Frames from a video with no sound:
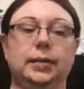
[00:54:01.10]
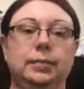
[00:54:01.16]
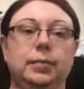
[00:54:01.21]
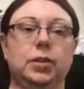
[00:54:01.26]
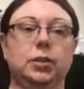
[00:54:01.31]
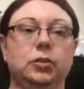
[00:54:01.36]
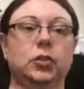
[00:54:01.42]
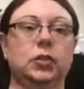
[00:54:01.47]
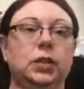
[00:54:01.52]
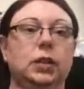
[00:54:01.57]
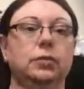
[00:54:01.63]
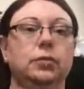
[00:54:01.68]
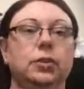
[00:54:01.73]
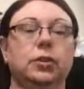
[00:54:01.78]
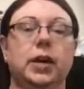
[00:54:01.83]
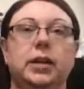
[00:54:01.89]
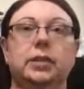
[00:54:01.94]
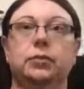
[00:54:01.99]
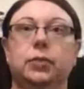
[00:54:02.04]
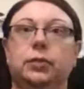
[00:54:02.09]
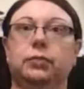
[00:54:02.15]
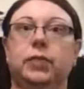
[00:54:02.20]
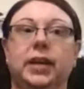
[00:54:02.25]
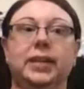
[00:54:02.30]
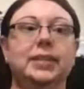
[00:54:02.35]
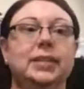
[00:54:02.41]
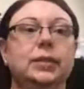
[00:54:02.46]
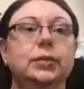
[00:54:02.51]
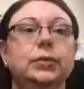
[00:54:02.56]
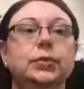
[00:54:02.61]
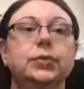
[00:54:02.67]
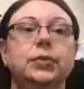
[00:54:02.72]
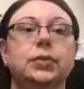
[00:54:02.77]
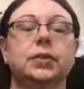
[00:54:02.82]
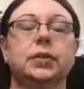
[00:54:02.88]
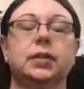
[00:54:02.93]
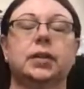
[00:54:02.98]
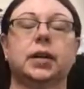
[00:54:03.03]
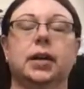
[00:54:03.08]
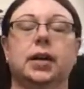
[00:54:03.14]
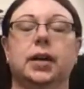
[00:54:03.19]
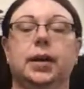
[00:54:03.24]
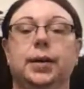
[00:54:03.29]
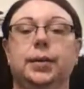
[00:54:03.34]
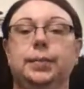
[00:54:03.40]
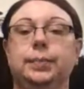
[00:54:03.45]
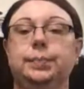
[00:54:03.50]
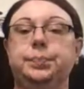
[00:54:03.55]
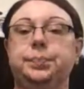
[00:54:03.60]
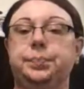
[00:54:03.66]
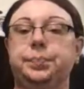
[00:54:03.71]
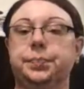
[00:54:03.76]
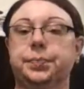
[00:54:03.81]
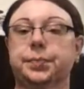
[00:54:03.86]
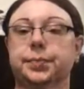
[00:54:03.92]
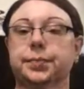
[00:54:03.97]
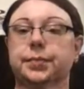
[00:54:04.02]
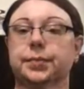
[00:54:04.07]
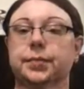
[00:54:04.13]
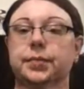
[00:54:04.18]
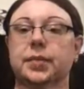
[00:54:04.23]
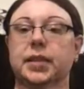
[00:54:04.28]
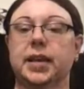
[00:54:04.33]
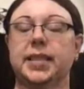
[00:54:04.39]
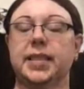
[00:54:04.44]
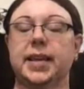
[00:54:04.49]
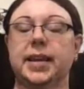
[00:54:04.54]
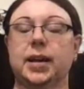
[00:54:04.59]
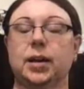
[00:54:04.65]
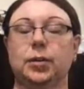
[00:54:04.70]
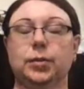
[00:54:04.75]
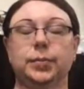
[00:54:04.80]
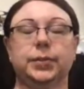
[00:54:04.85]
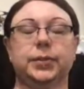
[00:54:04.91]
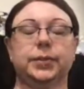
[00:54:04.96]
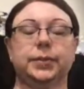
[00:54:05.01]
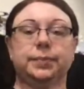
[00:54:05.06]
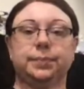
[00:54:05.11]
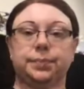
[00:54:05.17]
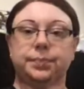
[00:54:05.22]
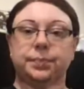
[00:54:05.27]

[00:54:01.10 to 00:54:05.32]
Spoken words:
They're silver and reflective, and that helps.